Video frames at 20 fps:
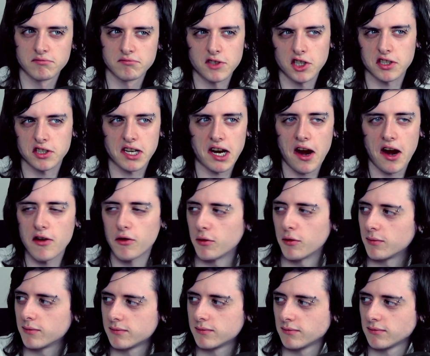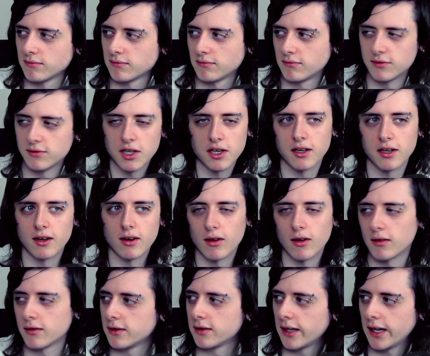Not Skyrim.
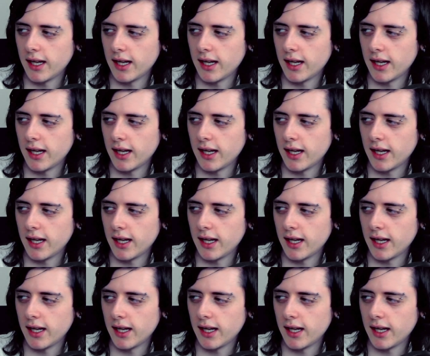No.